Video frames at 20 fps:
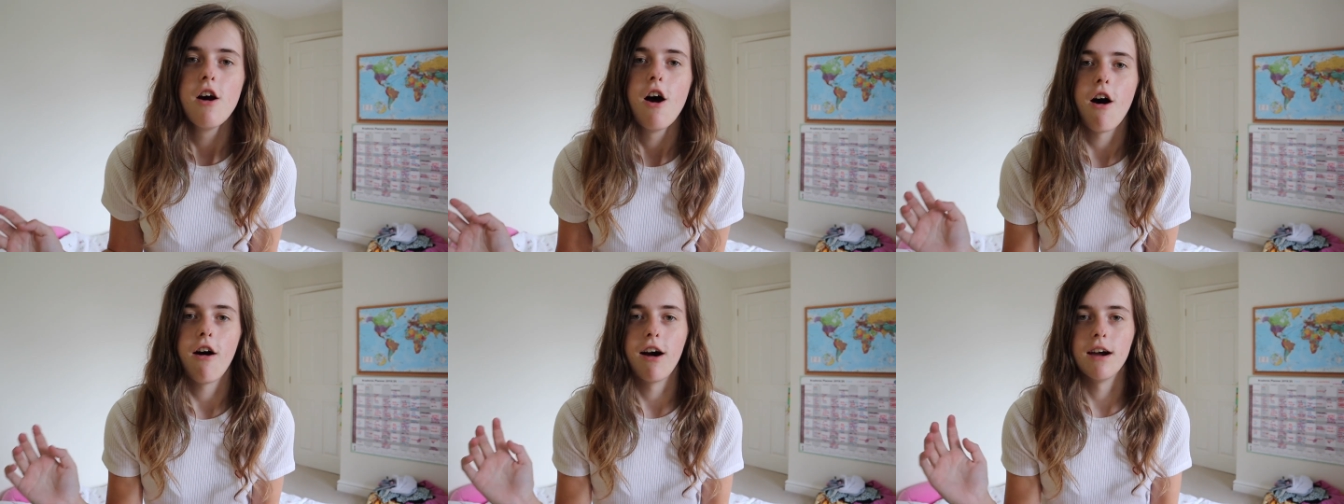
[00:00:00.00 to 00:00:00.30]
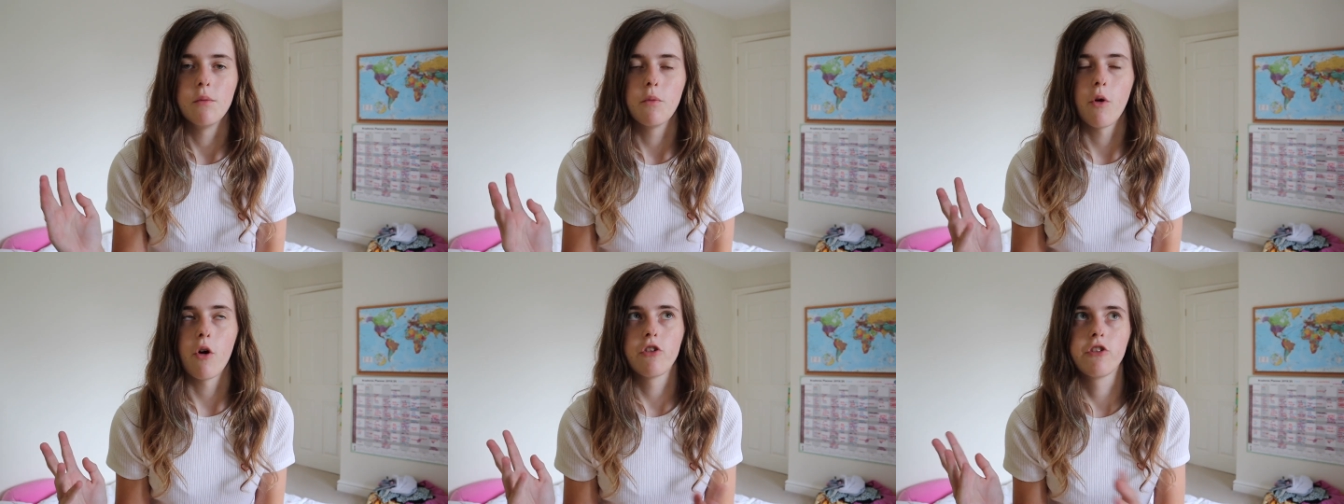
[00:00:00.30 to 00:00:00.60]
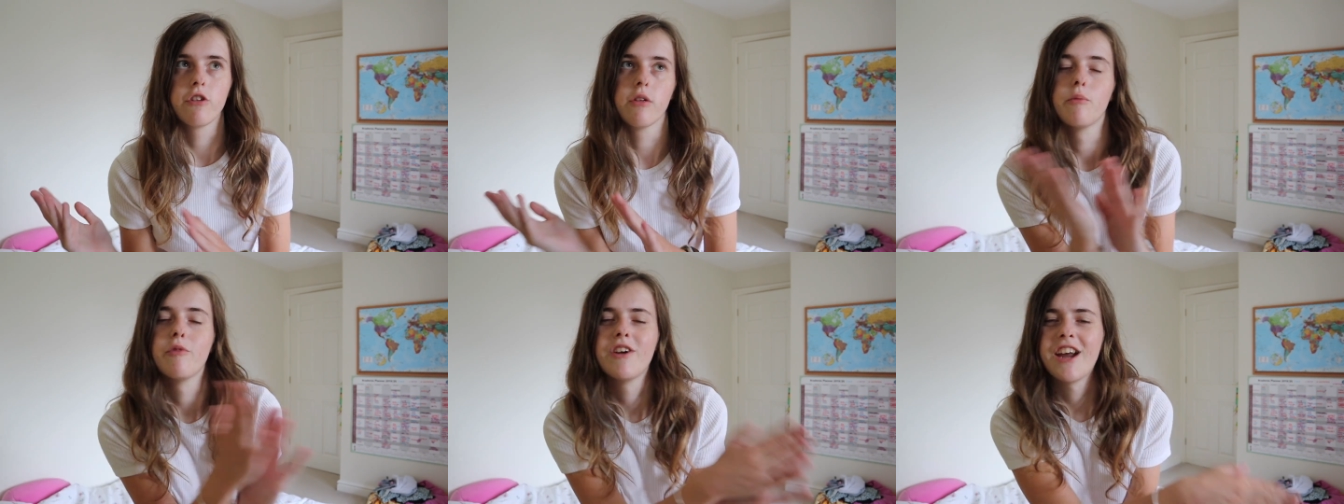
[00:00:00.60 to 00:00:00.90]
I
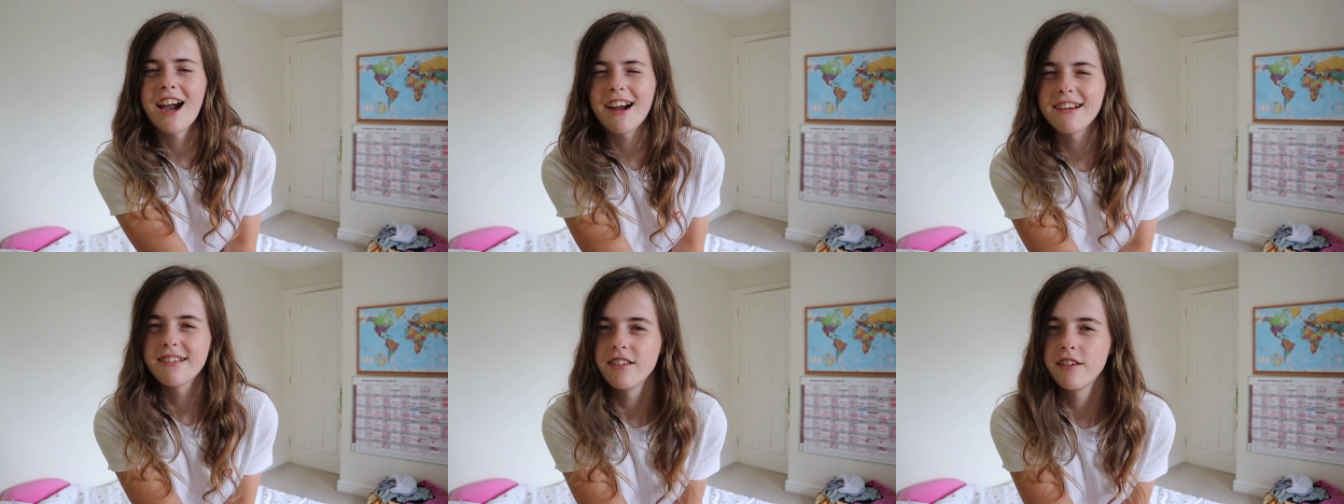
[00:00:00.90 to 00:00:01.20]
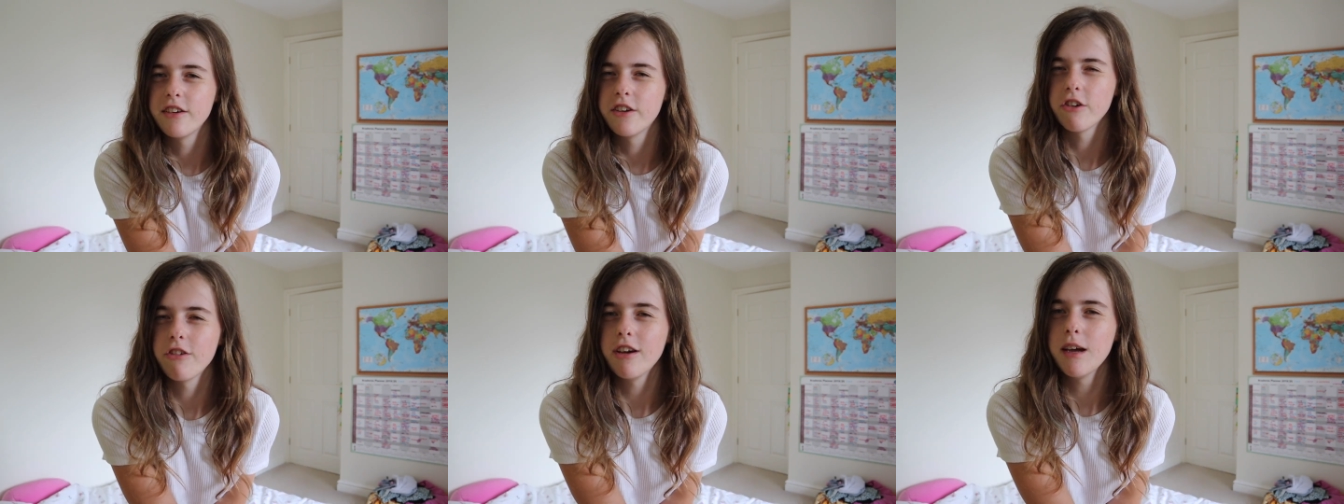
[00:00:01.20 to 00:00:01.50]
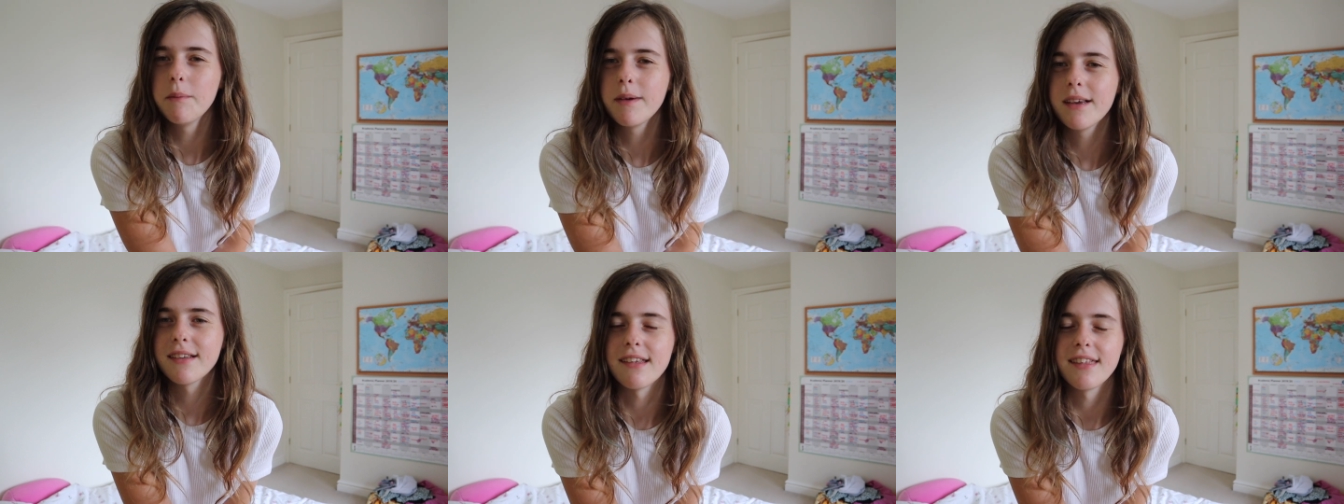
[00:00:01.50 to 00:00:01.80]
watched them reacting to
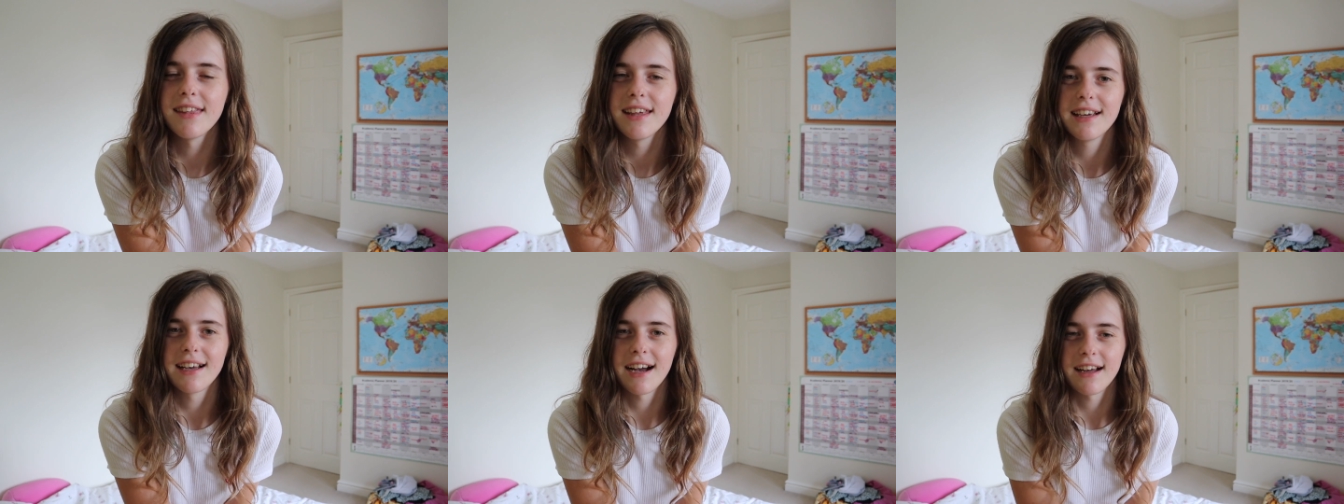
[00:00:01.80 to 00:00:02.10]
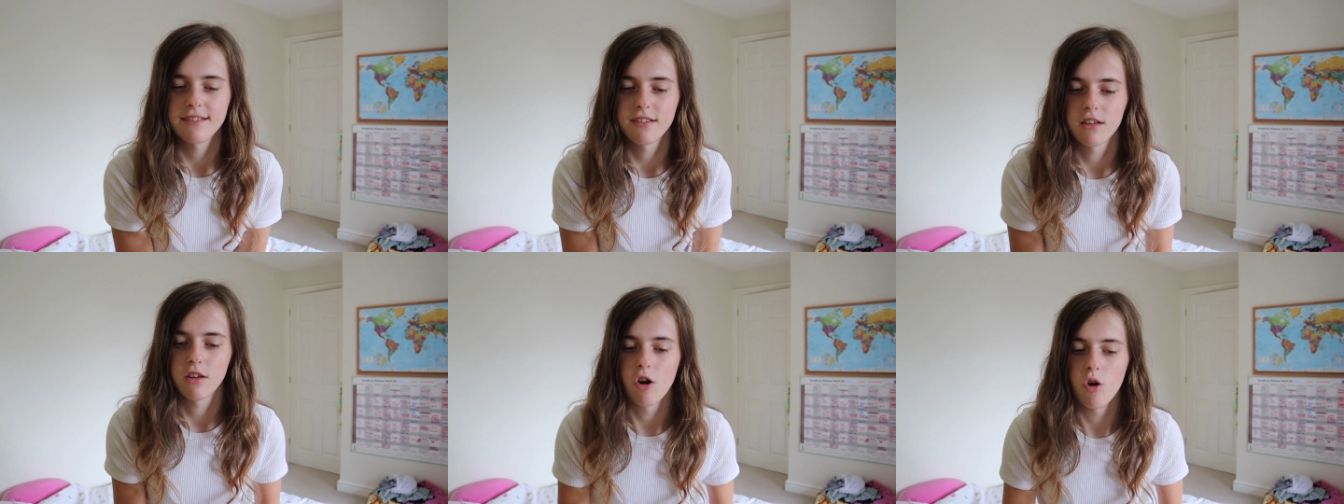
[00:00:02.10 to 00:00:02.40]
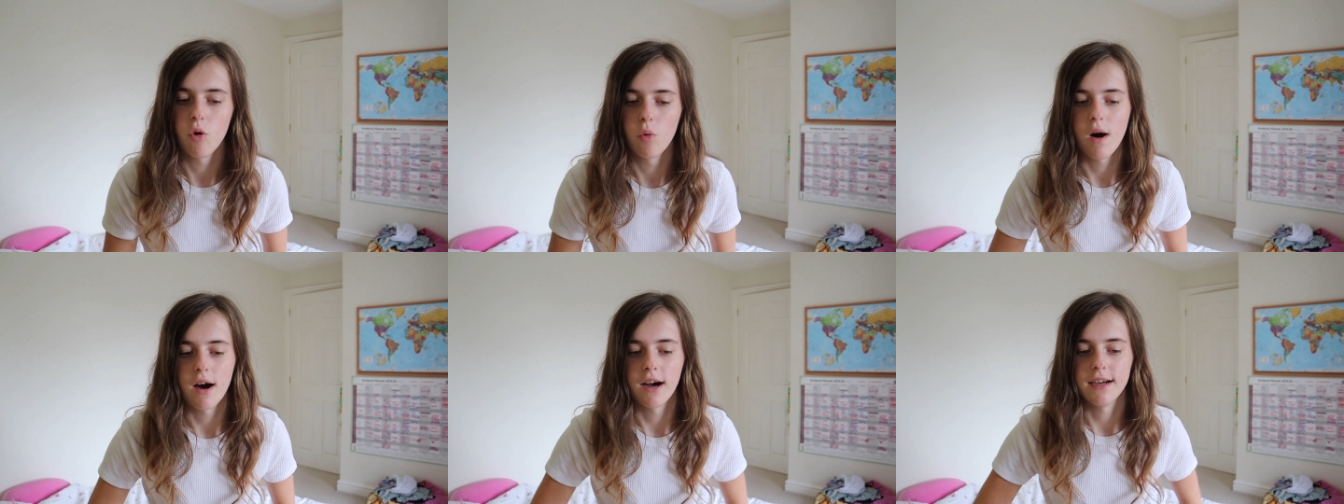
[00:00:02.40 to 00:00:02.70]
it because I think that's a
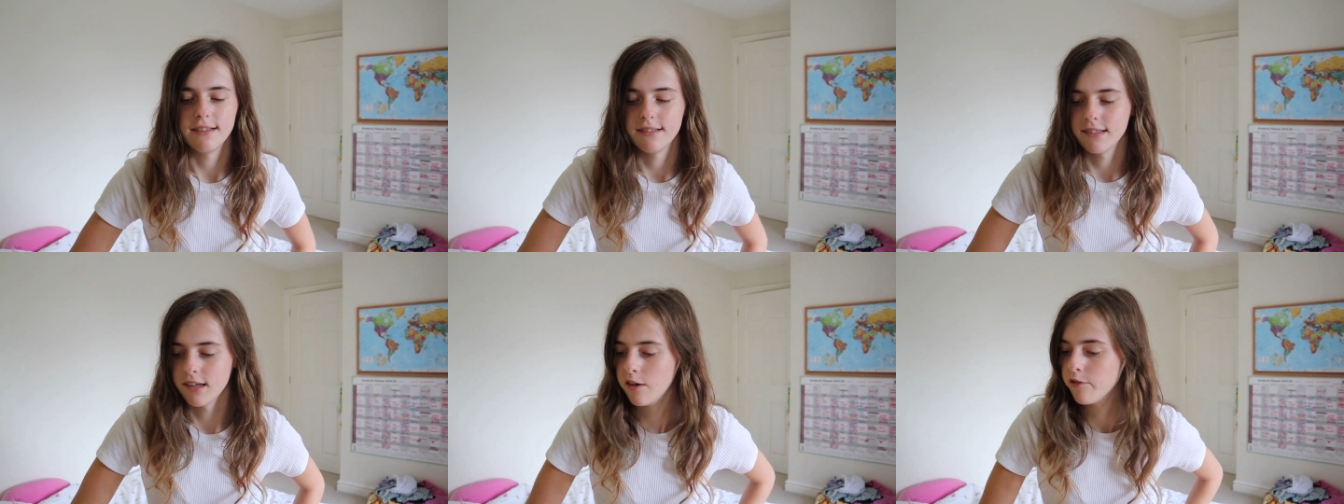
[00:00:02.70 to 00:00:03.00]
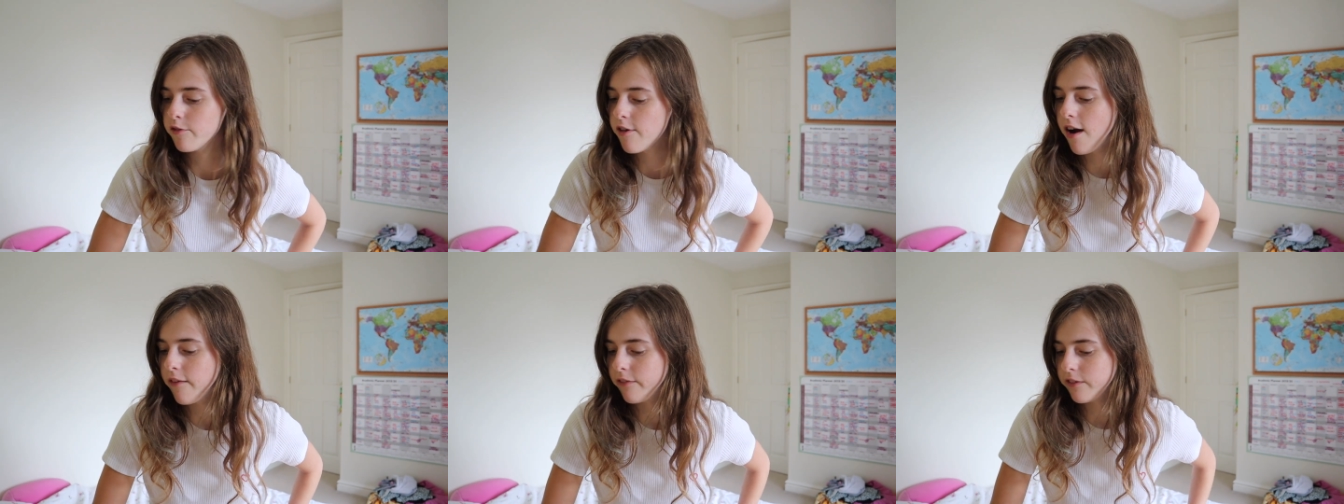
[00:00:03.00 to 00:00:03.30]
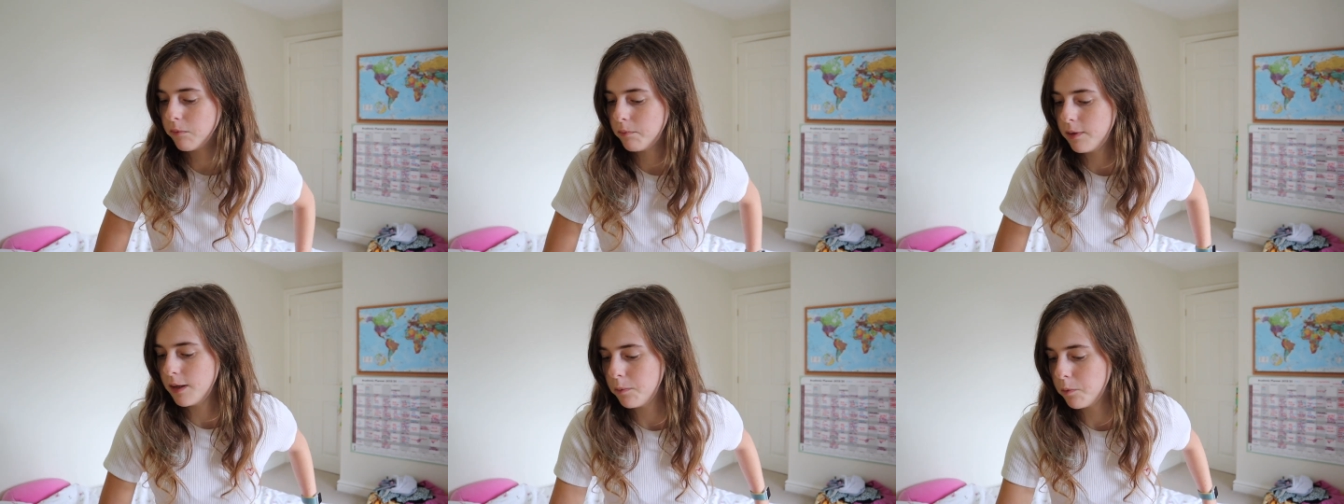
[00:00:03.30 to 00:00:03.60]
lot wiser rather
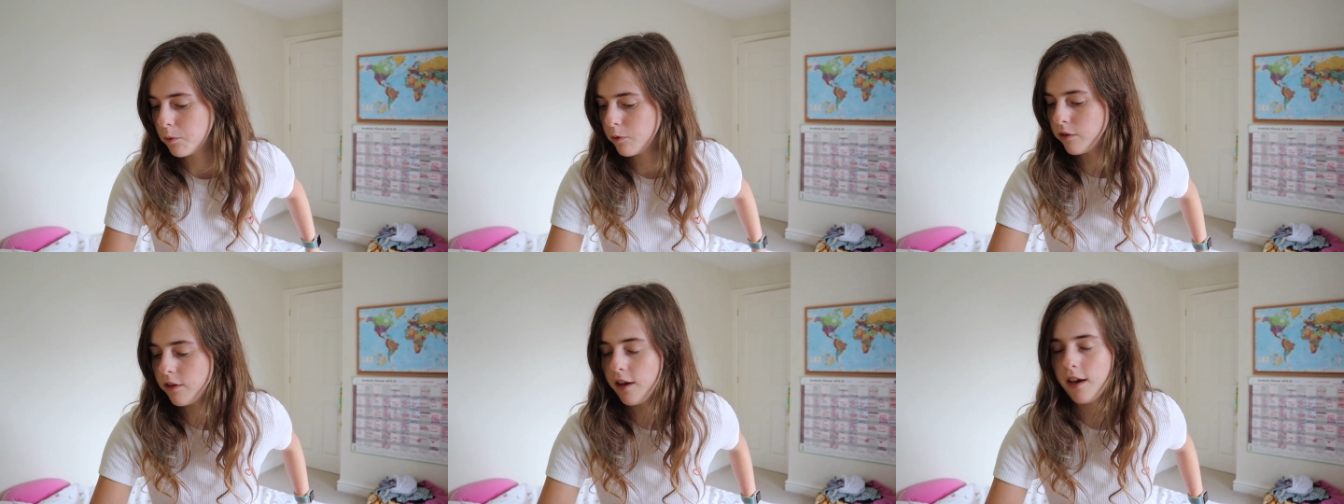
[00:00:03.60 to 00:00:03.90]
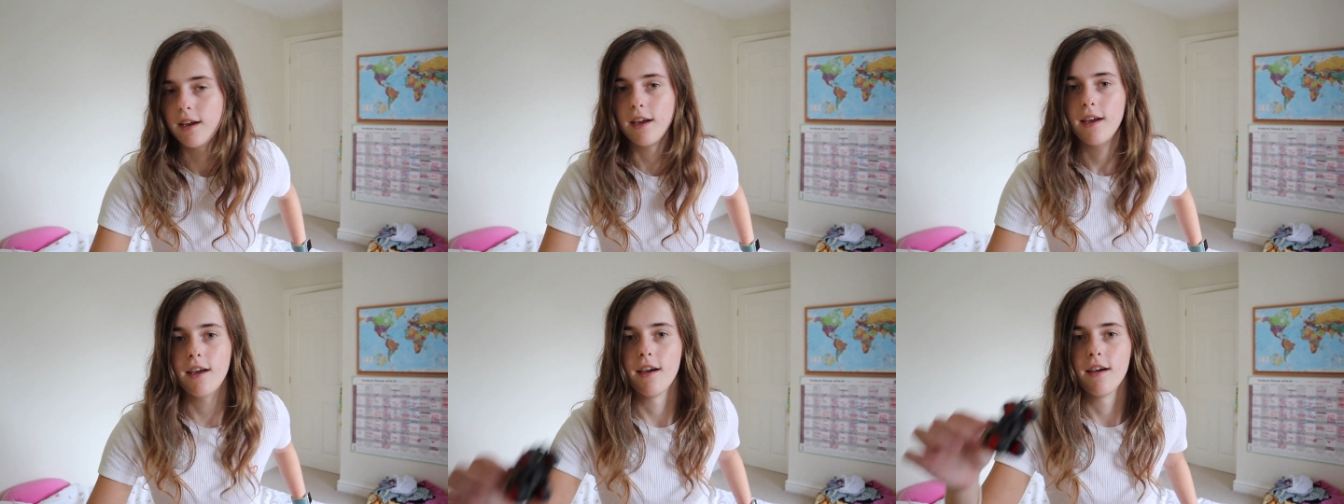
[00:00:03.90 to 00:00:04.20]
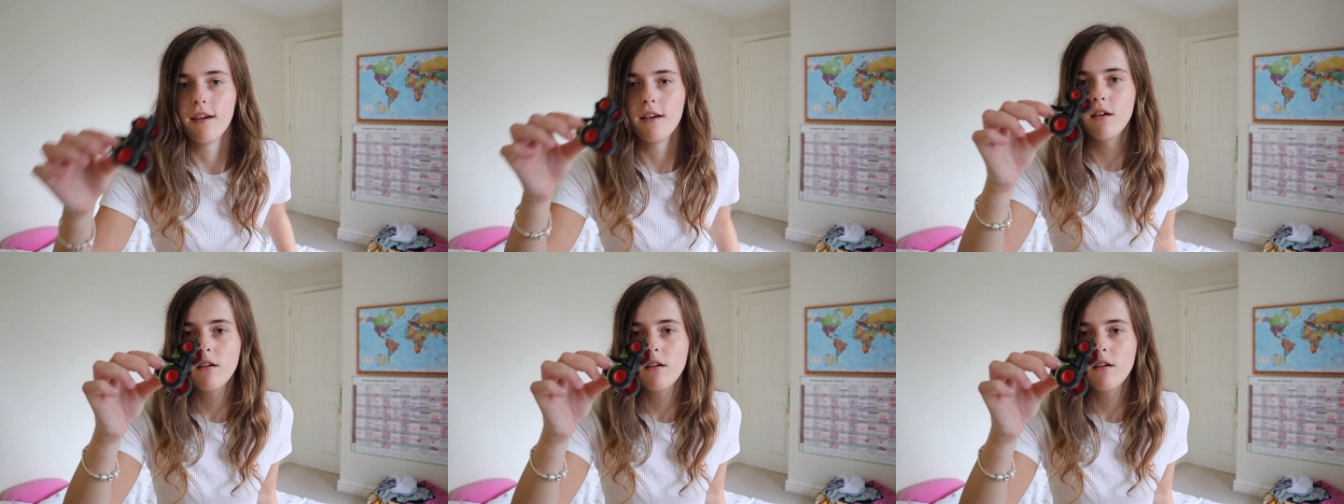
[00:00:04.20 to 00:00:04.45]
than people saying